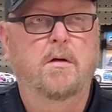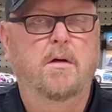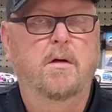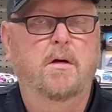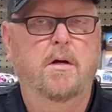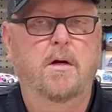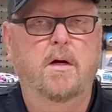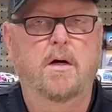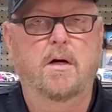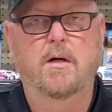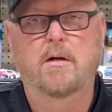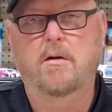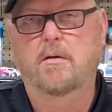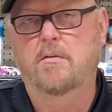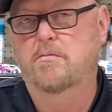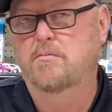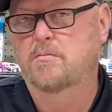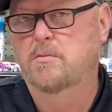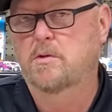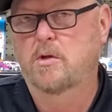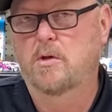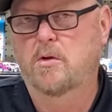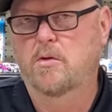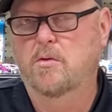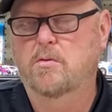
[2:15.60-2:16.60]

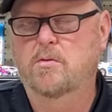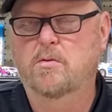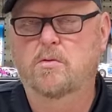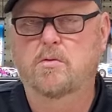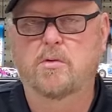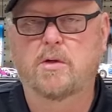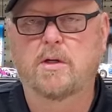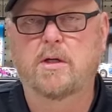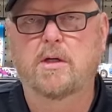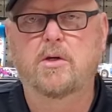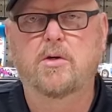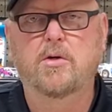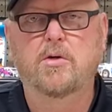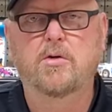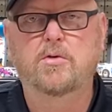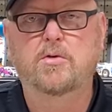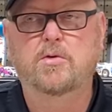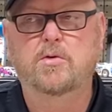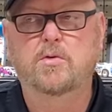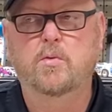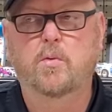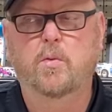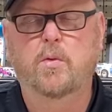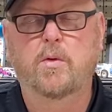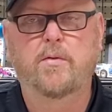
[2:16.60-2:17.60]
3
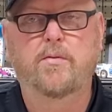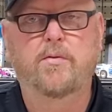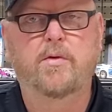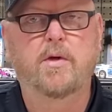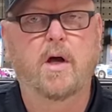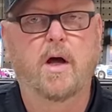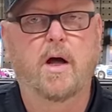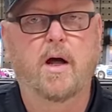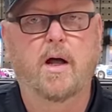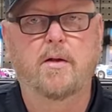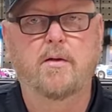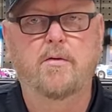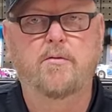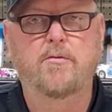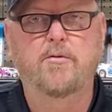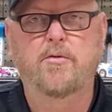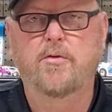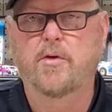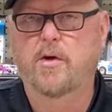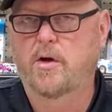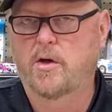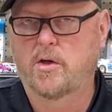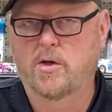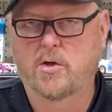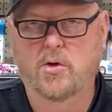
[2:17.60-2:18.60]
years, we've gotten
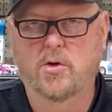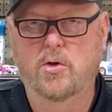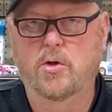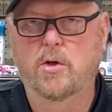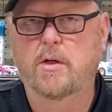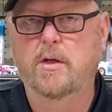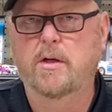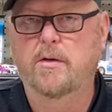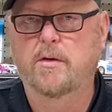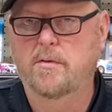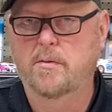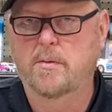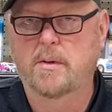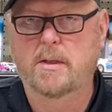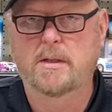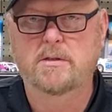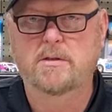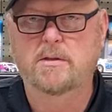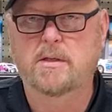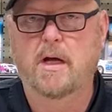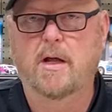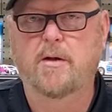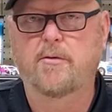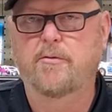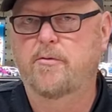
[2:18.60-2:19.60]
very good. Everybody's
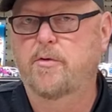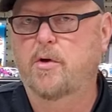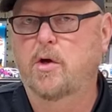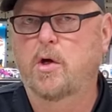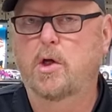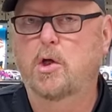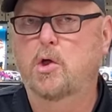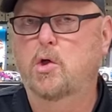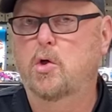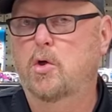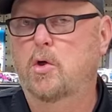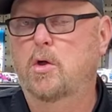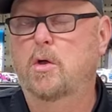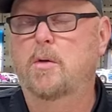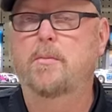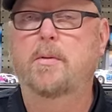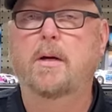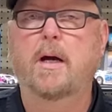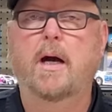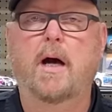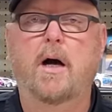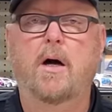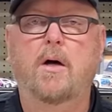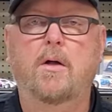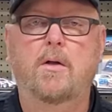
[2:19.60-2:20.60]
gotten very good
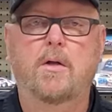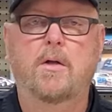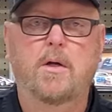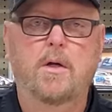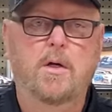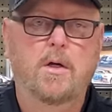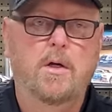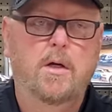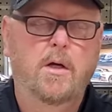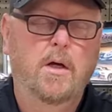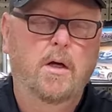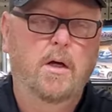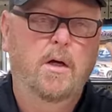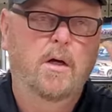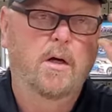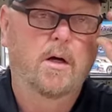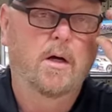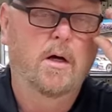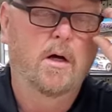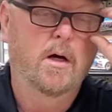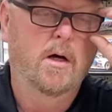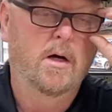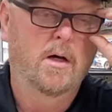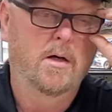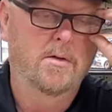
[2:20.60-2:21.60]
about
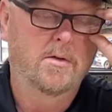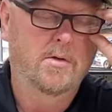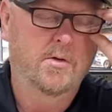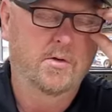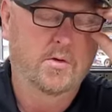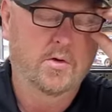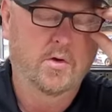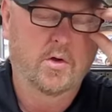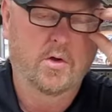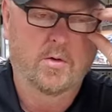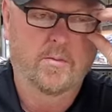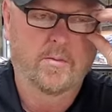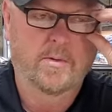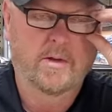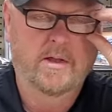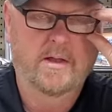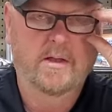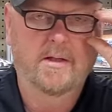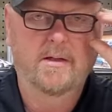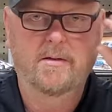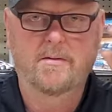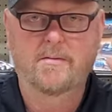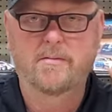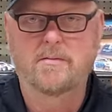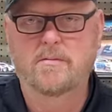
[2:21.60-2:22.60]

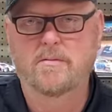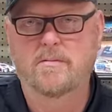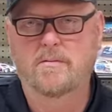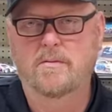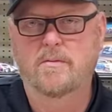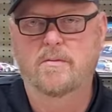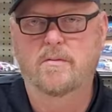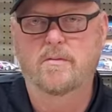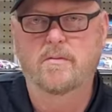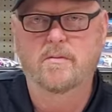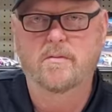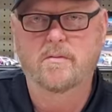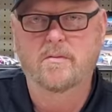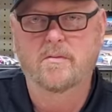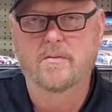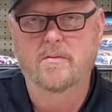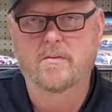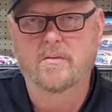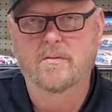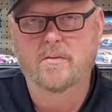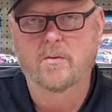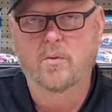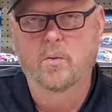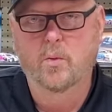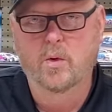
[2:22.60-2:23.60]
determining
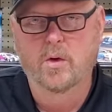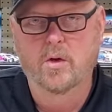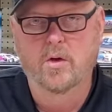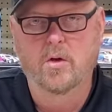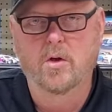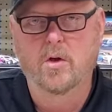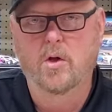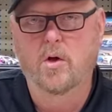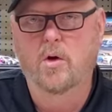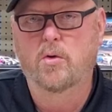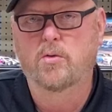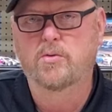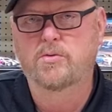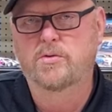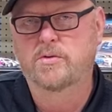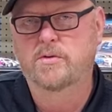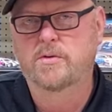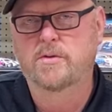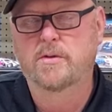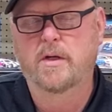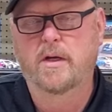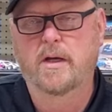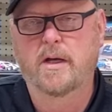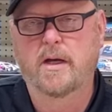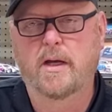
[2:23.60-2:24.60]
wheel
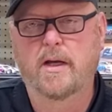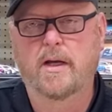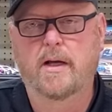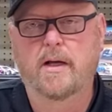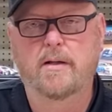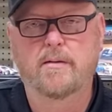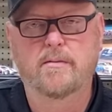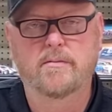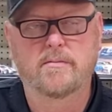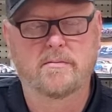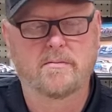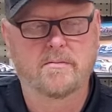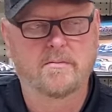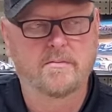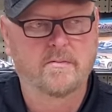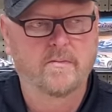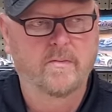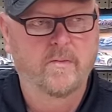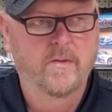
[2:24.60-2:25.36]
loads and